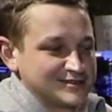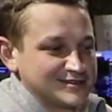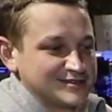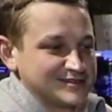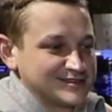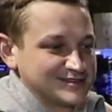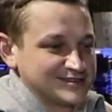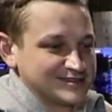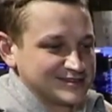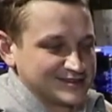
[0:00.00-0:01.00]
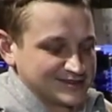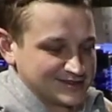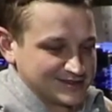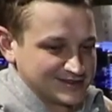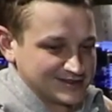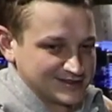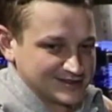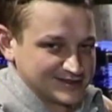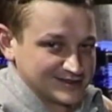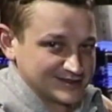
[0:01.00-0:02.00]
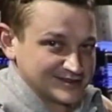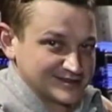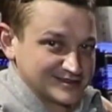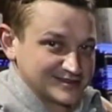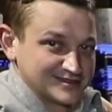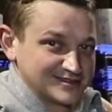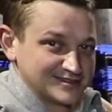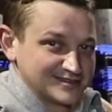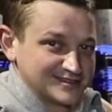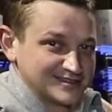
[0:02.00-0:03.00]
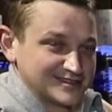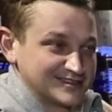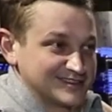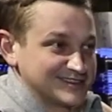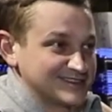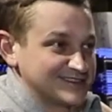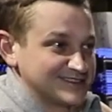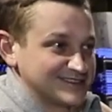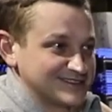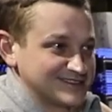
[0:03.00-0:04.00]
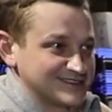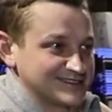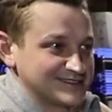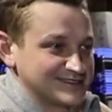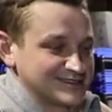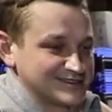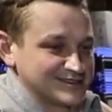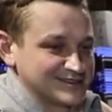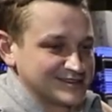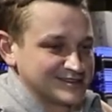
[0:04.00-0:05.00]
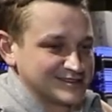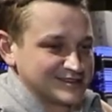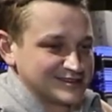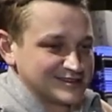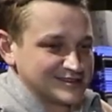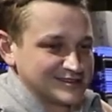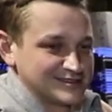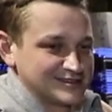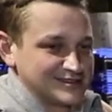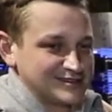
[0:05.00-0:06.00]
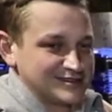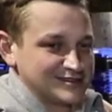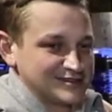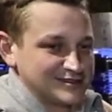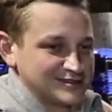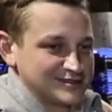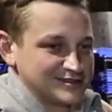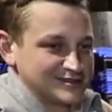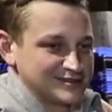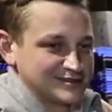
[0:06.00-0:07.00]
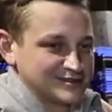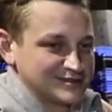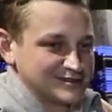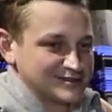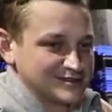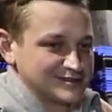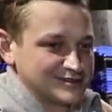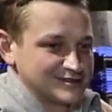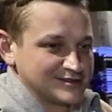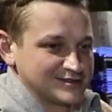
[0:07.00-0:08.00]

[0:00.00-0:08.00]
This person isn't speaking.